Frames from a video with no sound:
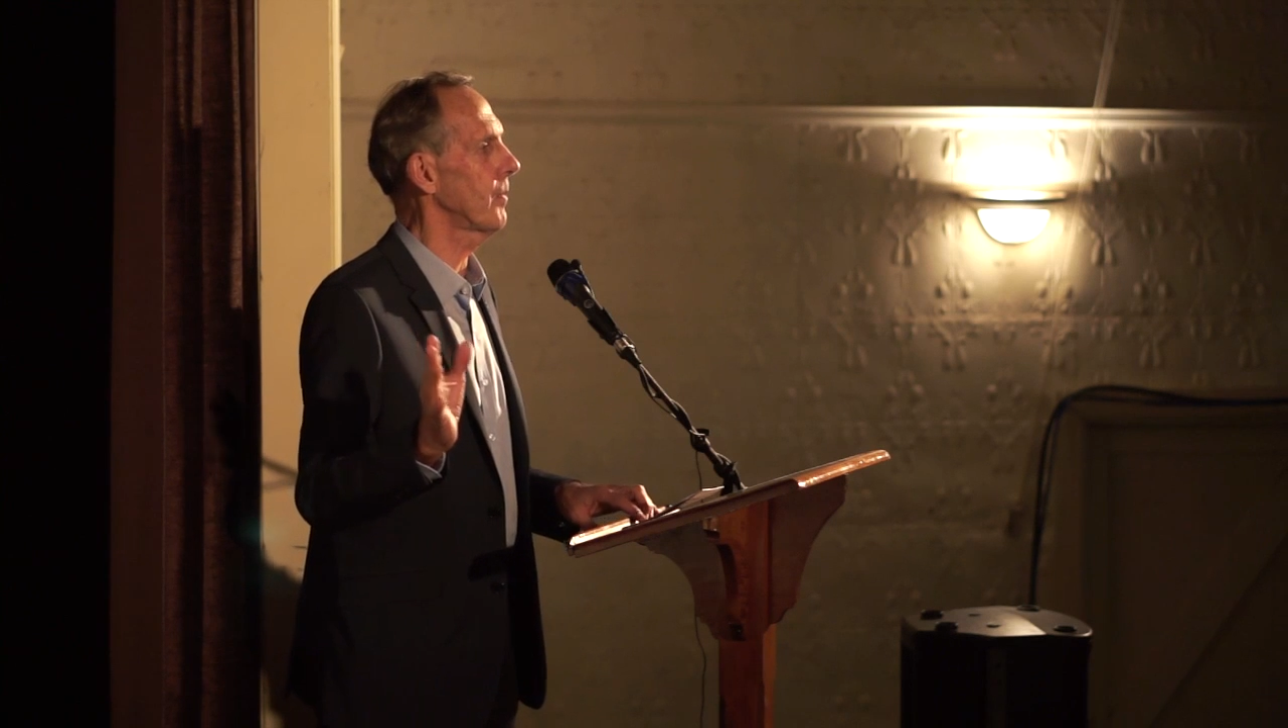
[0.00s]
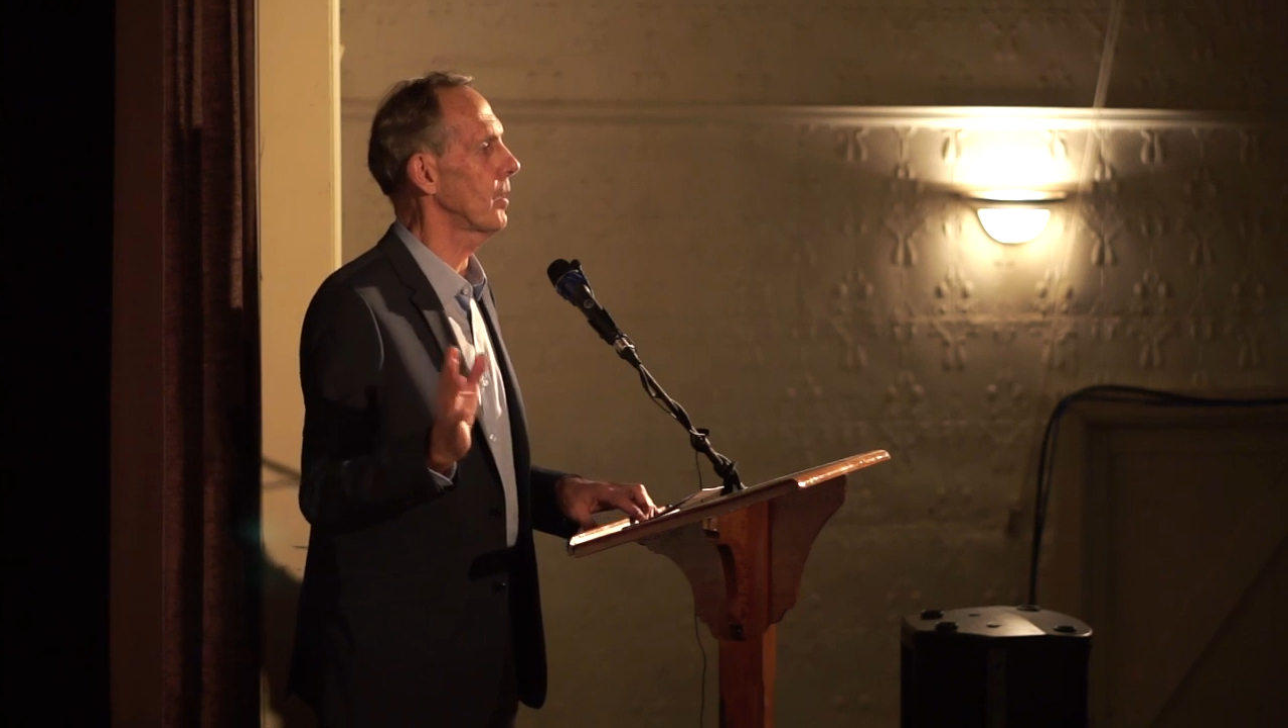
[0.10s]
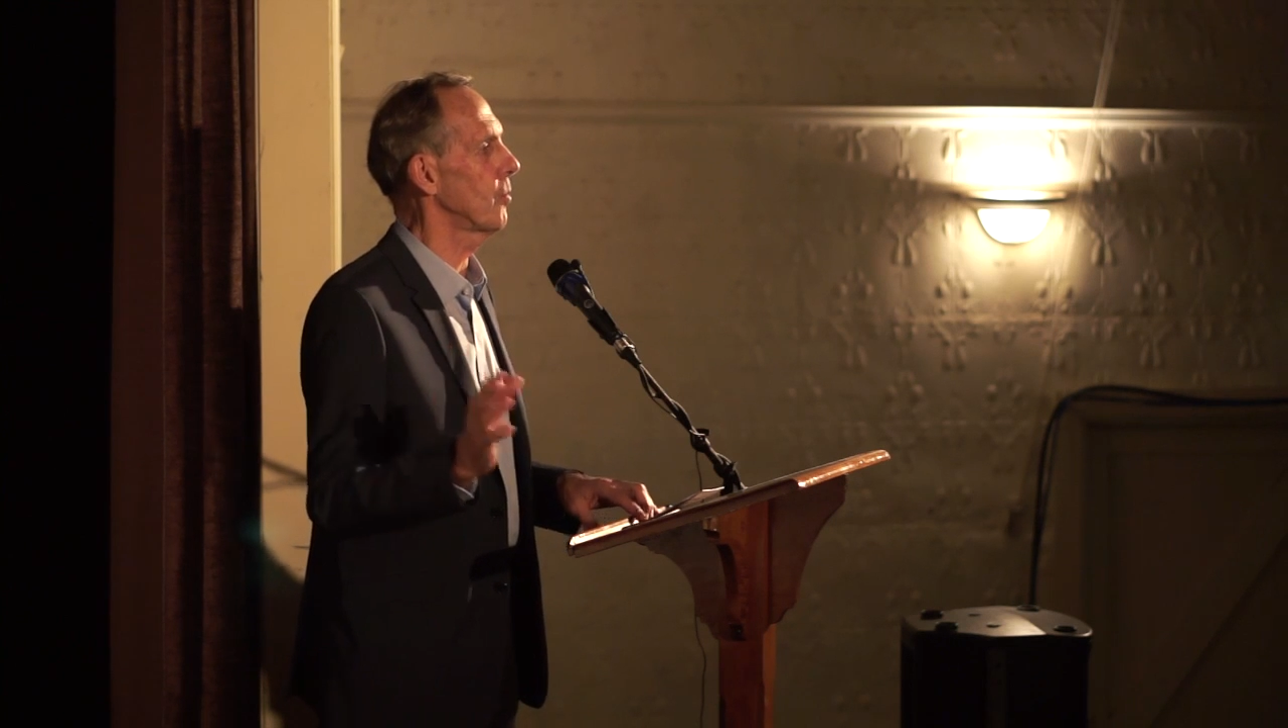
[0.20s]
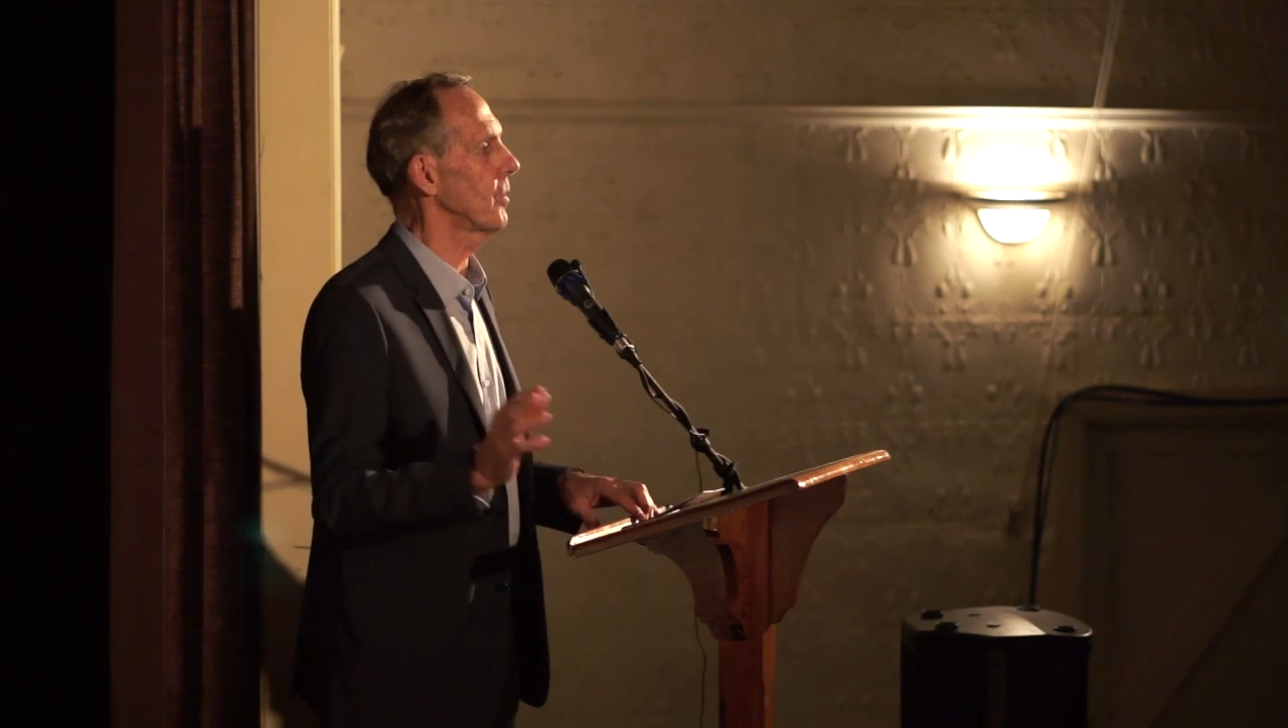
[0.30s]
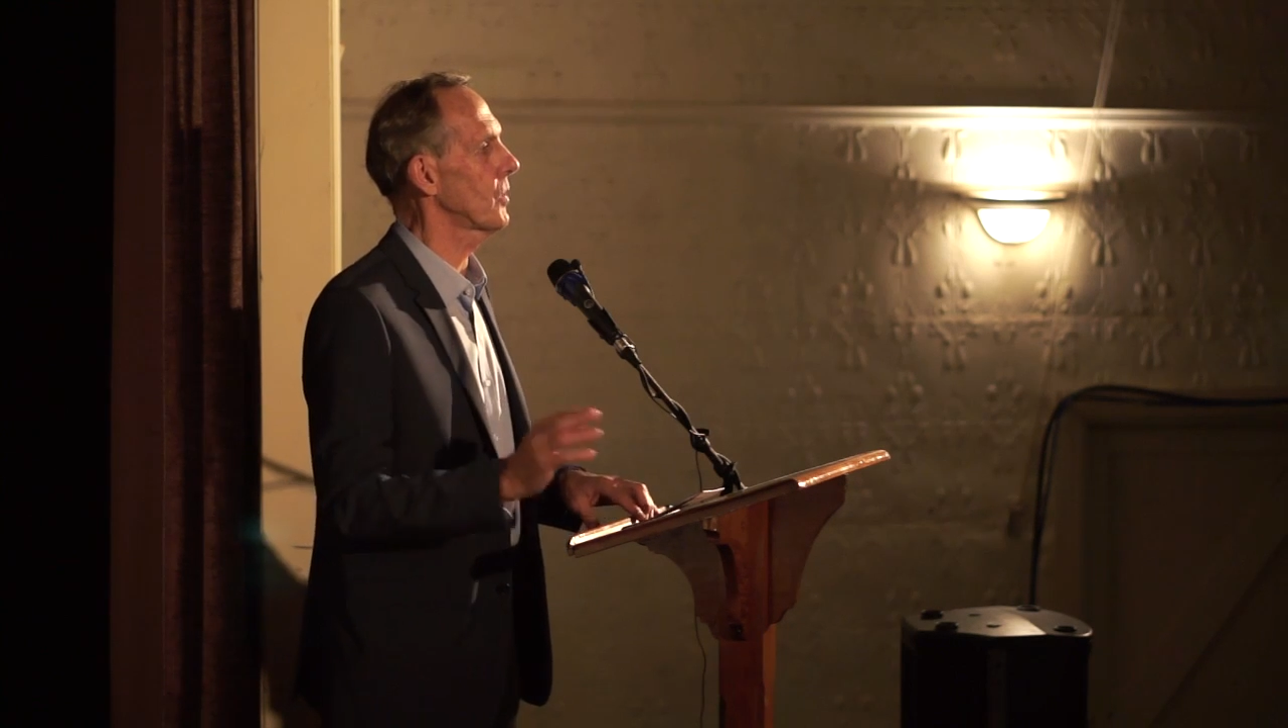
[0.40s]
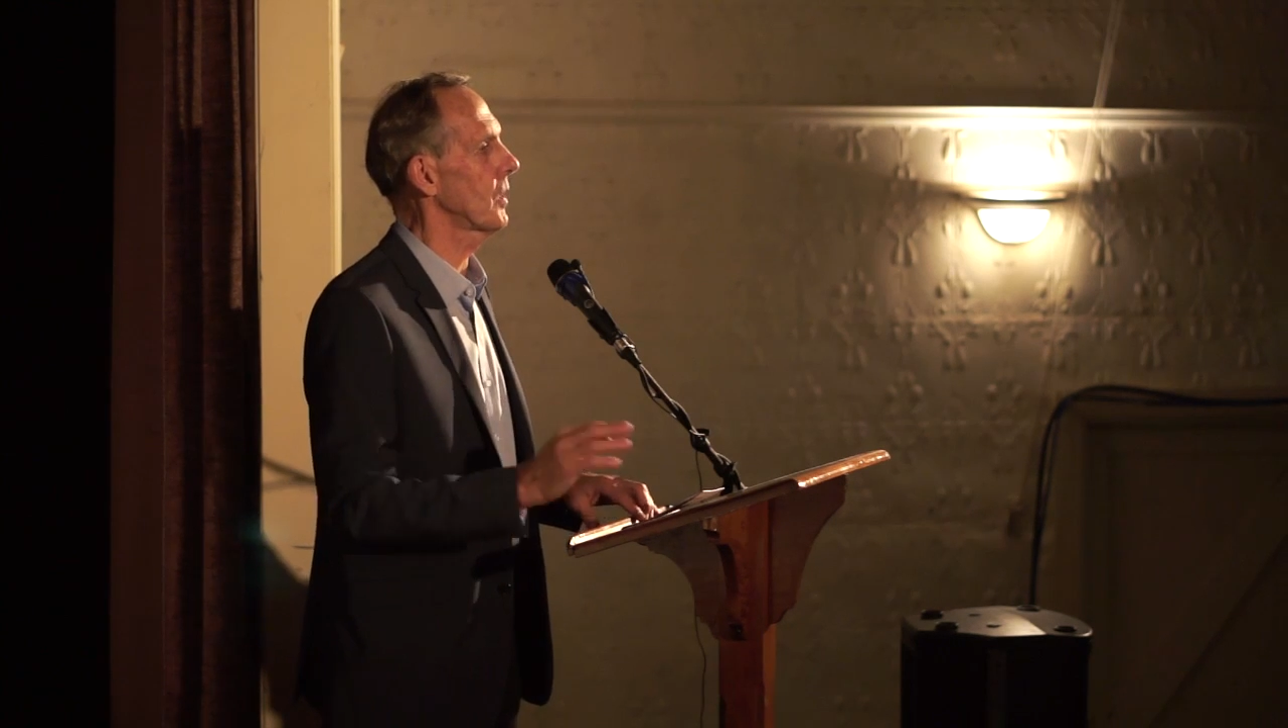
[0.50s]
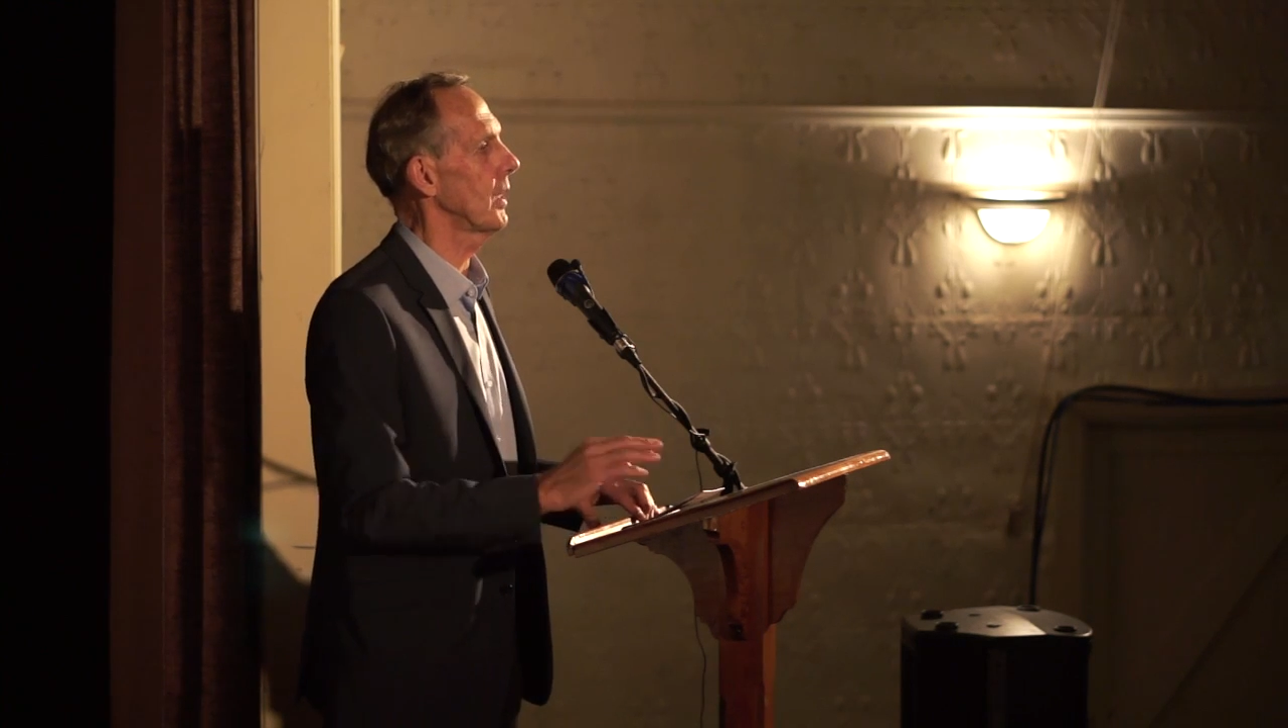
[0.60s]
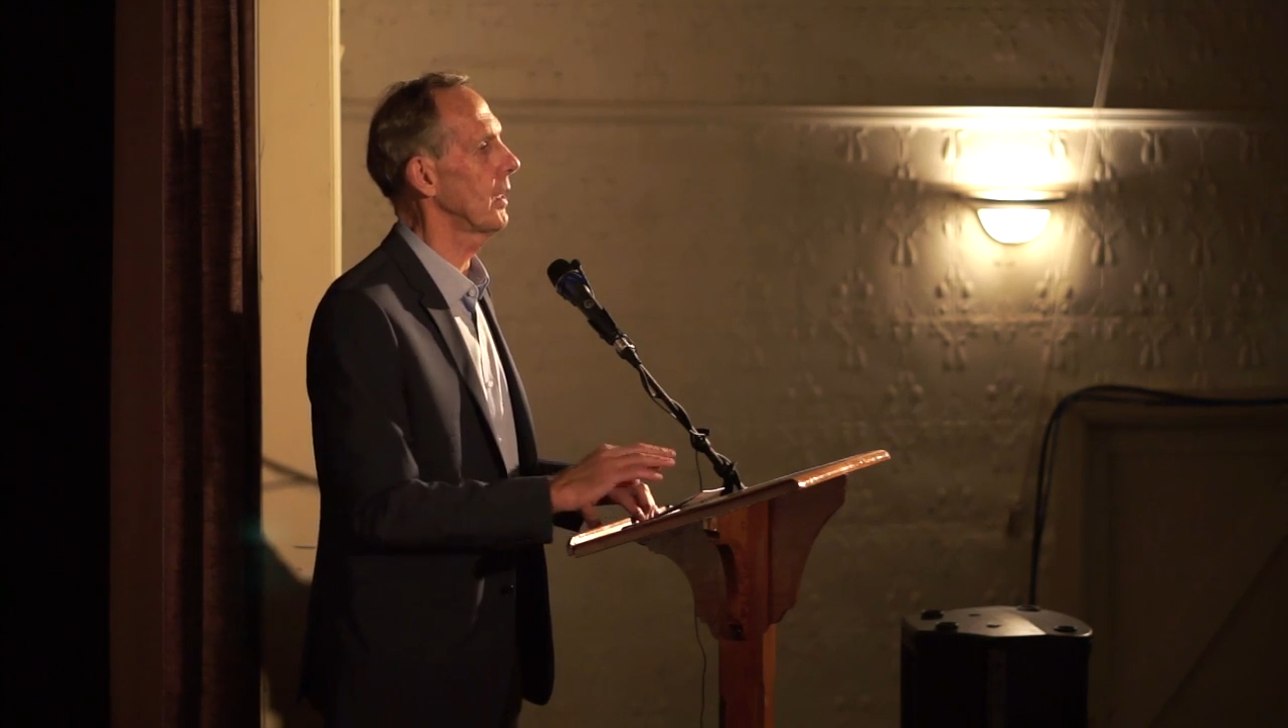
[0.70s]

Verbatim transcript: film you see